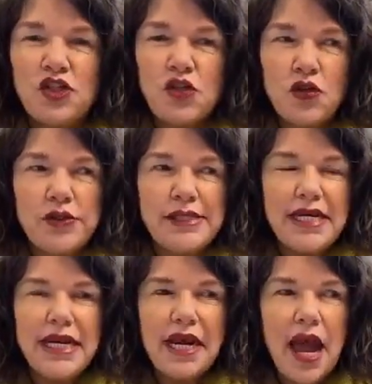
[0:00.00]
Susan
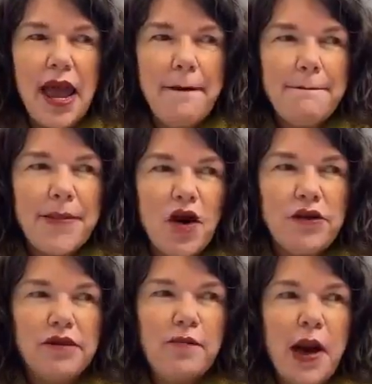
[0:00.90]
and I both
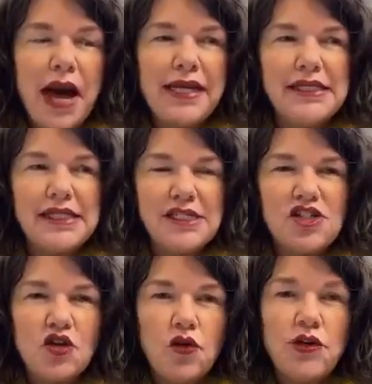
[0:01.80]
bought
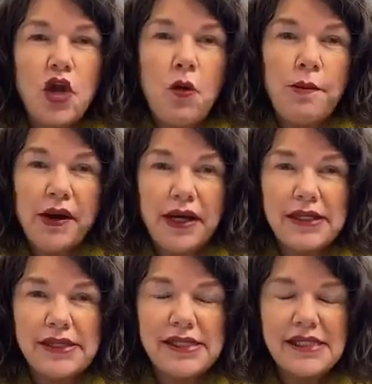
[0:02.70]
digital
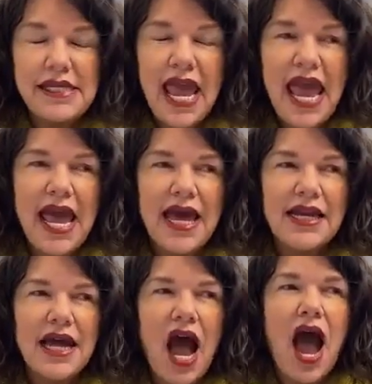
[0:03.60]
notebooks.
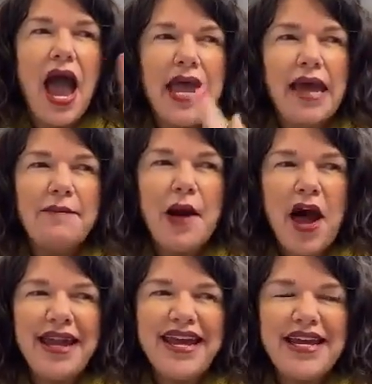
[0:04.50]
And I had
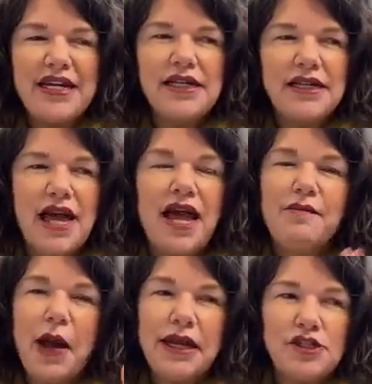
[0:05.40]
bought it I
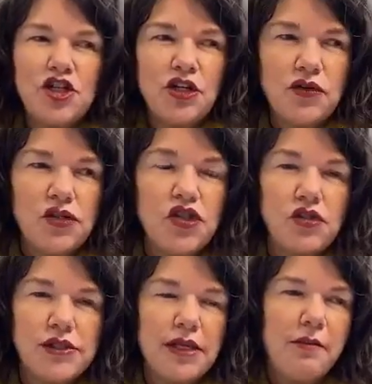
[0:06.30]
bought two.
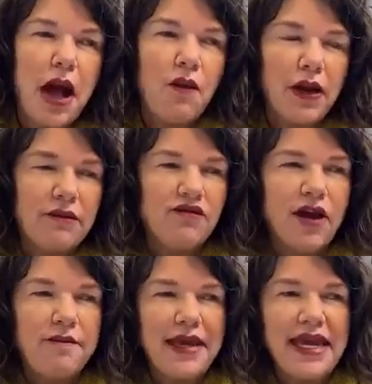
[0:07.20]
Susan bought one
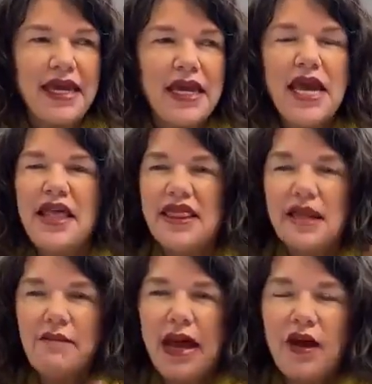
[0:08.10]
from me.
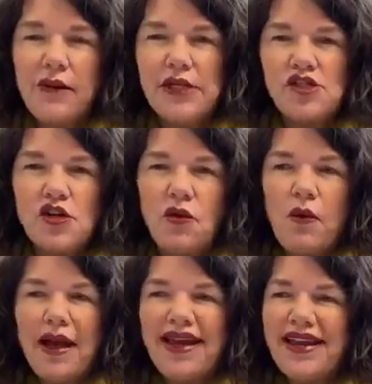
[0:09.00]
Then my original
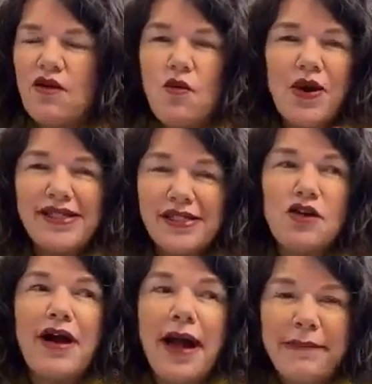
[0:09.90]
one was
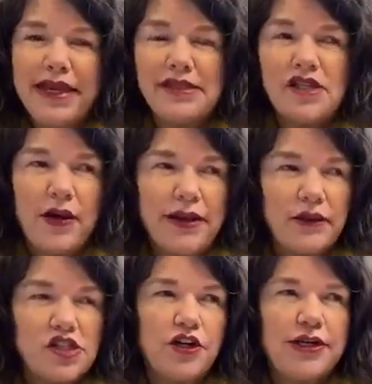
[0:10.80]
crappy, so I
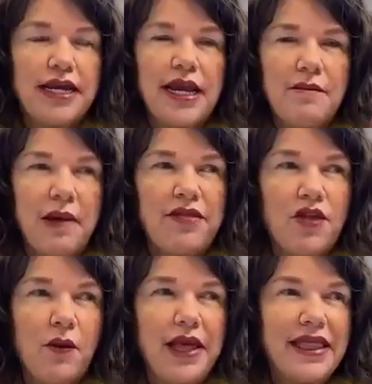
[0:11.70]
returned it and bought
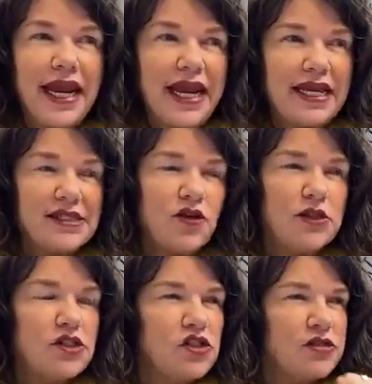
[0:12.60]
the one that I sold
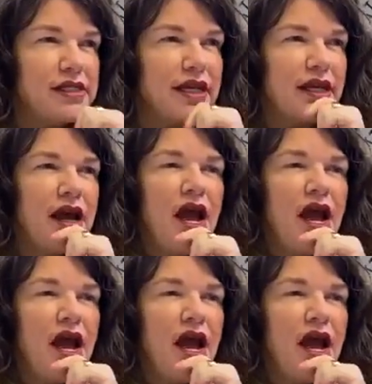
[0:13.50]
to Susan.